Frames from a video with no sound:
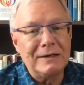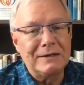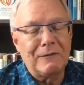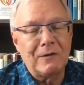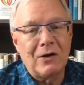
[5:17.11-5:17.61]

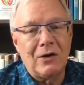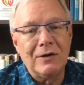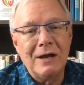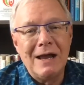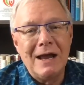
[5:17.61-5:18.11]
difficult
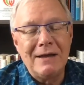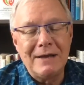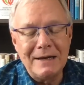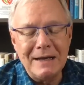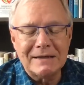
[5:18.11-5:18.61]
and they
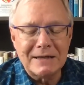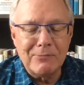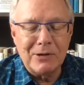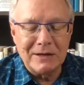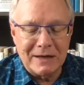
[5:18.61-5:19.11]
need
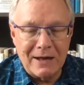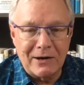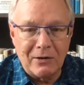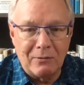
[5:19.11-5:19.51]
something to kind of